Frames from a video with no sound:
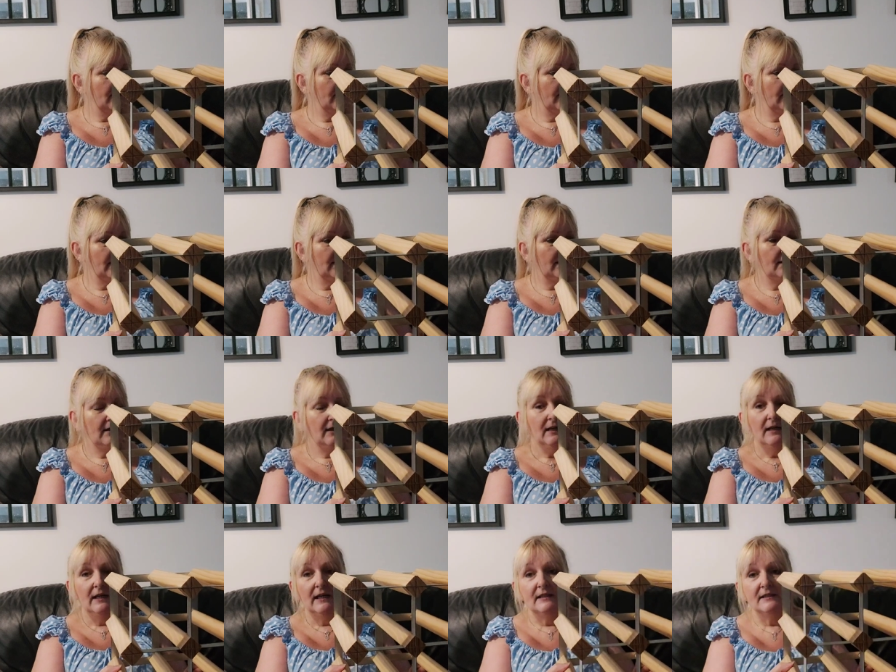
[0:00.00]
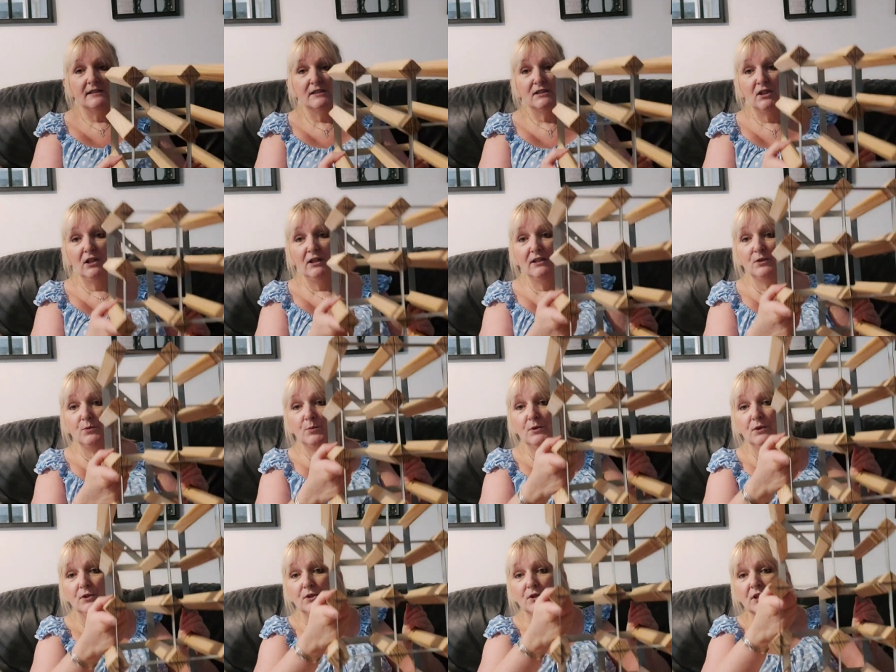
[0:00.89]
Yeah, and solid
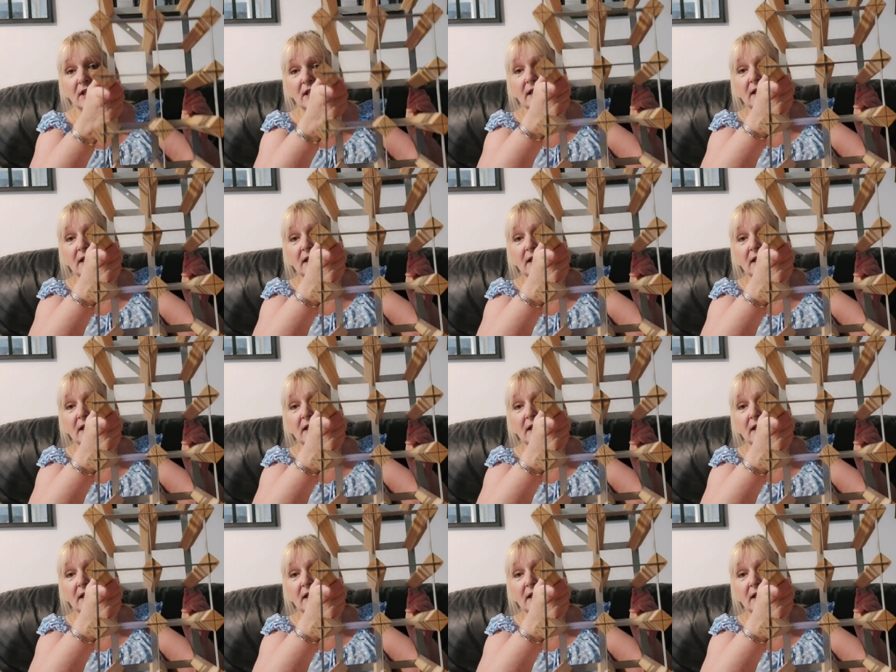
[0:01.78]
wood.